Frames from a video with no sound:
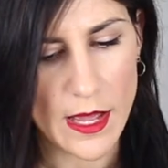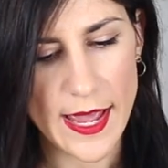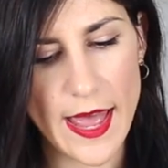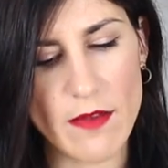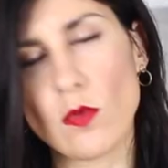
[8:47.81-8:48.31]

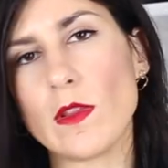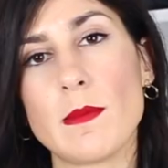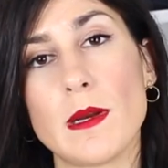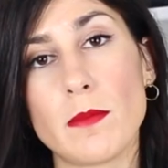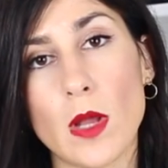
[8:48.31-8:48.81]
I have worn
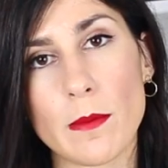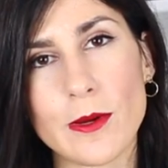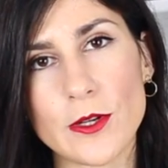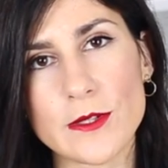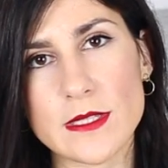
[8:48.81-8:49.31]
them in a blog
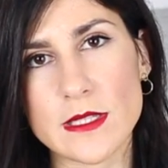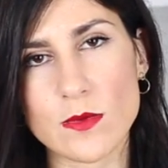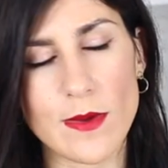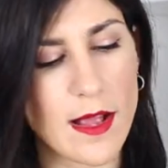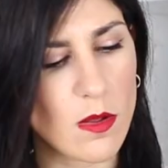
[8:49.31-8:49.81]
post
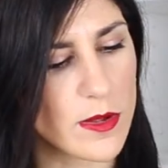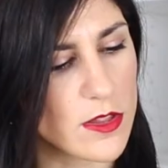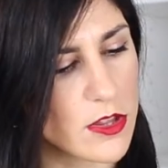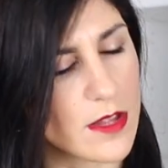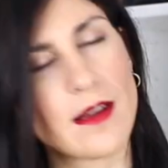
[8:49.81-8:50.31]
as well,
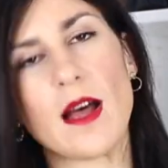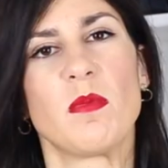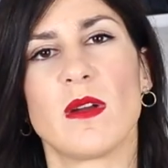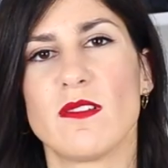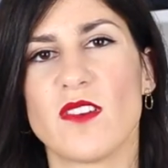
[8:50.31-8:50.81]
which
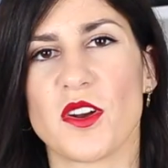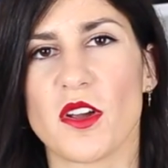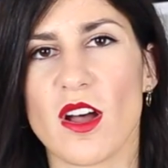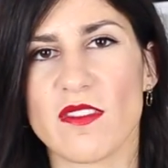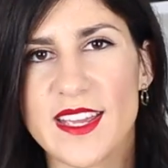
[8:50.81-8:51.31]
I'll put a
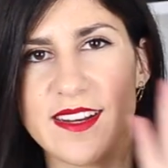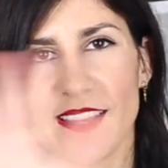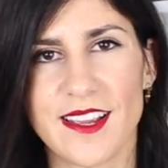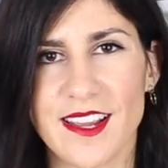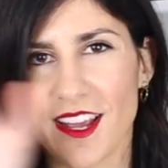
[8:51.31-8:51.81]
photo of it
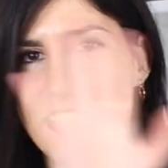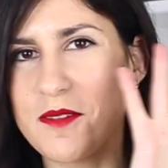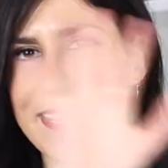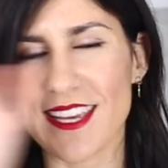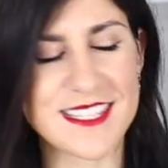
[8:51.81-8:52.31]

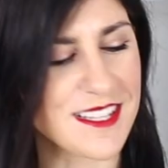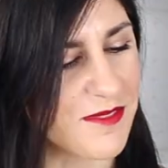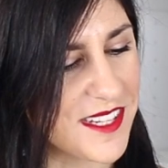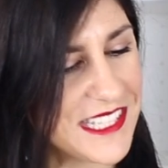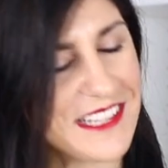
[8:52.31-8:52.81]
up here
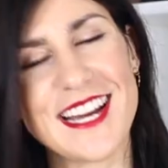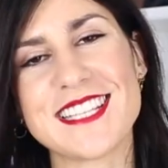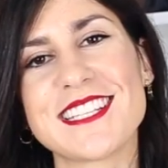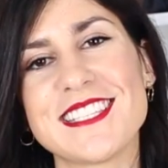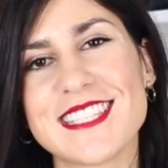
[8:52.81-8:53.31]
somewhere so you
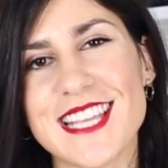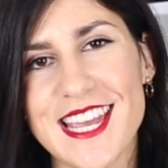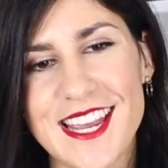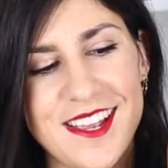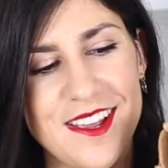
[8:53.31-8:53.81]
guys can
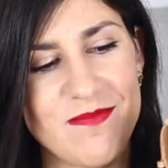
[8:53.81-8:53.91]
see.